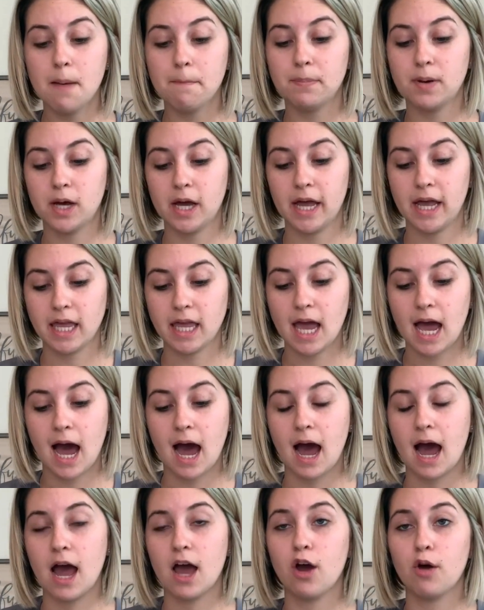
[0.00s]
But yeah,
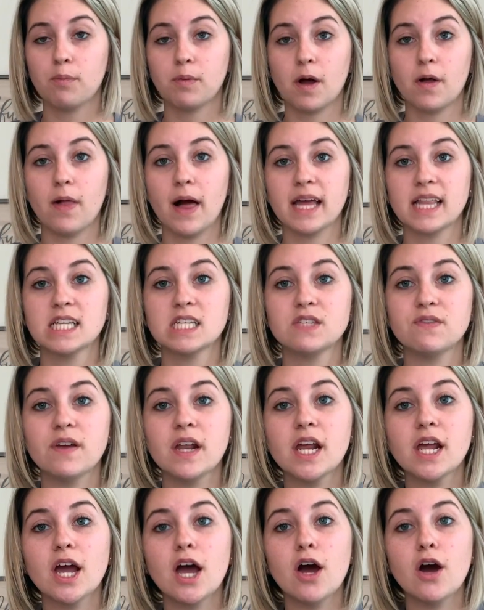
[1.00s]
I hope y'all like this
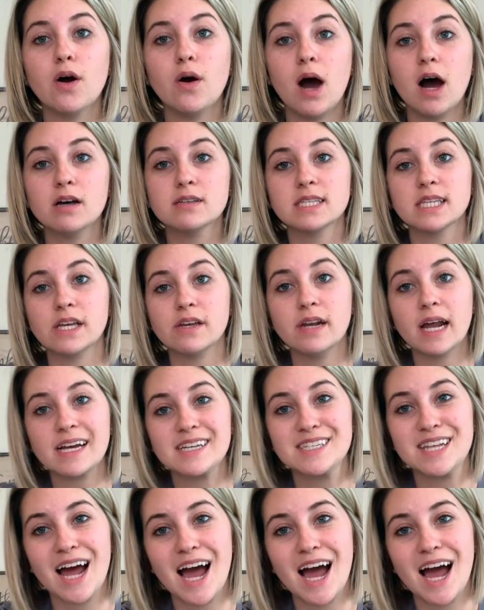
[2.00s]
video. I'll see you next